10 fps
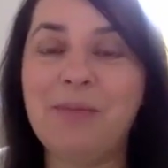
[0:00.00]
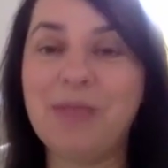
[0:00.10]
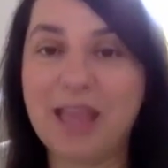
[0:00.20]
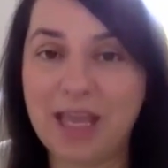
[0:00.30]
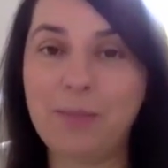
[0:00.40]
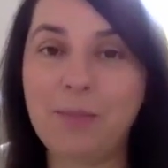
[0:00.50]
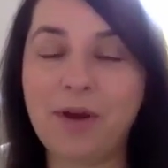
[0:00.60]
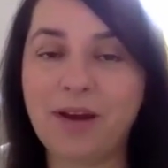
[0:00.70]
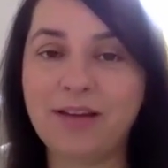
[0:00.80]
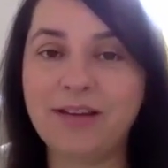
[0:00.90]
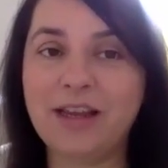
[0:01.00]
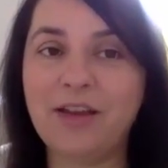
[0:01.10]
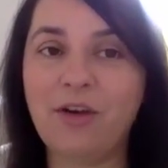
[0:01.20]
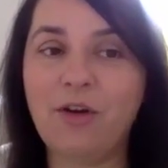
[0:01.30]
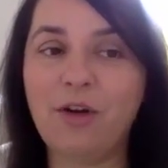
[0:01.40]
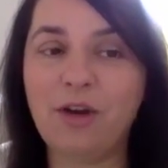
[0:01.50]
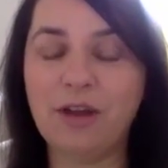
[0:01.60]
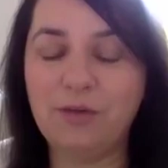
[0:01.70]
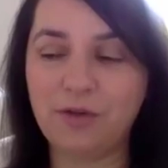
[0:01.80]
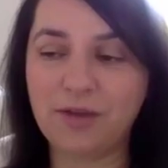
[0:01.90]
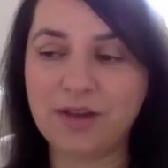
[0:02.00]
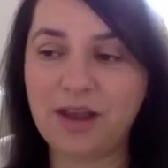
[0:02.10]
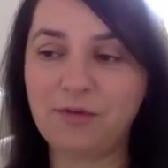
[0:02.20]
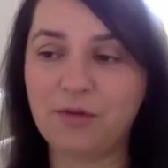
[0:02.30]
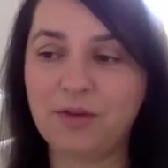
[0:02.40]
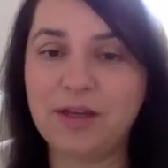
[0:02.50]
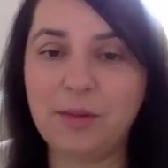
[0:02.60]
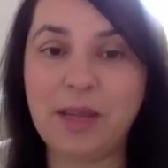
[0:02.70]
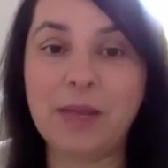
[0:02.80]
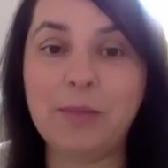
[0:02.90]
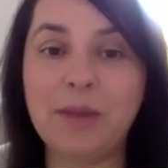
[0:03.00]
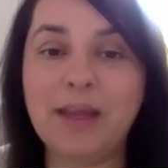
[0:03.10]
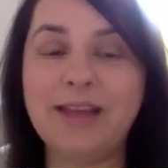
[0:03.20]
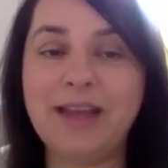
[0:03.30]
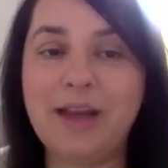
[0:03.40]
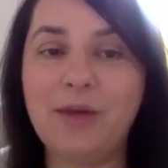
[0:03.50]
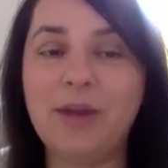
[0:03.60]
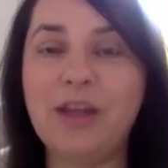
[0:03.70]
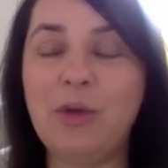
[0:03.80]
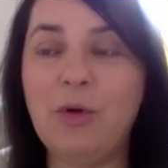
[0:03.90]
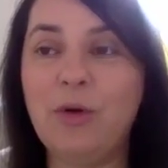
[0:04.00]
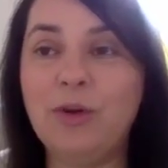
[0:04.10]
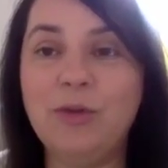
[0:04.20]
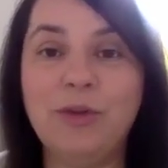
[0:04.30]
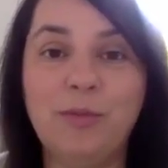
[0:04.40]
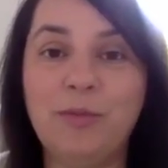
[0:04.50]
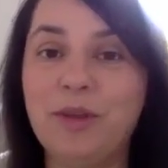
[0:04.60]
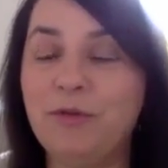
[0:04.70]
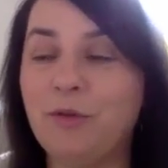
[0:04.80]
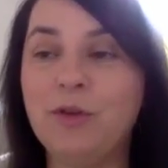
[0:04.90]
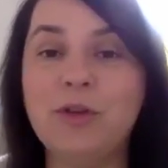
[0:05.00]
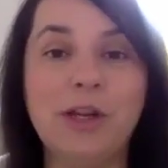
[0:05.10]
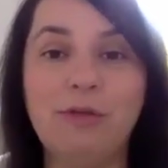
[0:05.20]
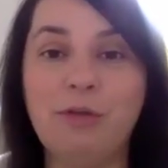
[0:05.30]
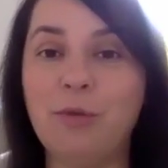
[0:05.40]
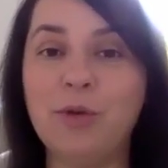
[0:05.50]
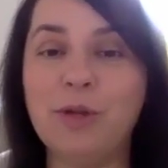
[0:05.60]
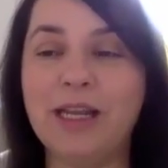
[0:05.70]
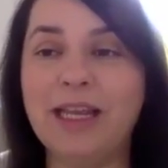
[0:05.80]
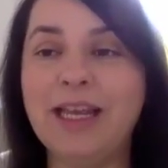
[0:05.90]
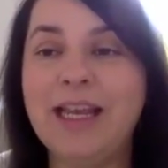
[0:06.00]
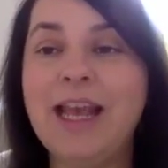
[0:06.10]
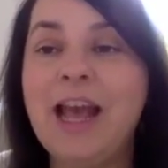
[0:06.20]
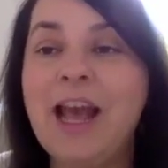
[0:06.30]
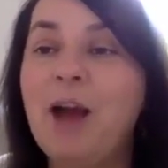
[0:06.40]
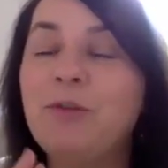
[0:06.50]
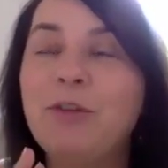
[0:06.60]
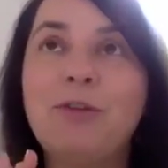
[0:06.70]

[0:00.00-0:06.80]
keep marketing, or if your staff are still getting paid, how can you all do something virtually remotely? I'm just